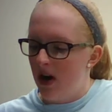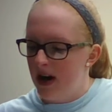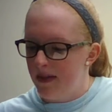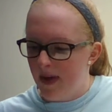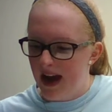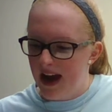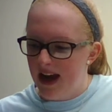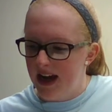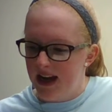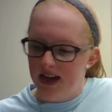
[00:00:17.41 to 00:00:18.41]
on
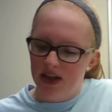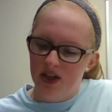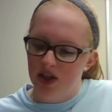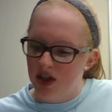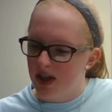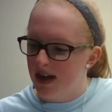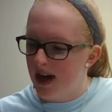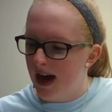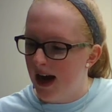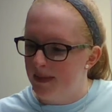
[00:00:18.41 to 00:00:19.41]
page
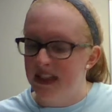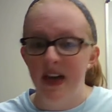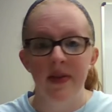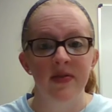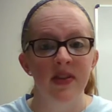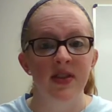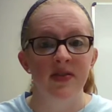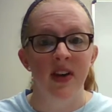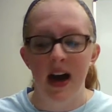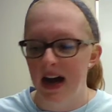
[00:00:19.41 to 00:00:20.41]

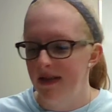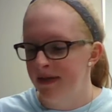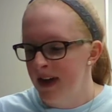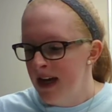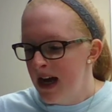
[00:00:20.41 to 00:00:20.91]
755,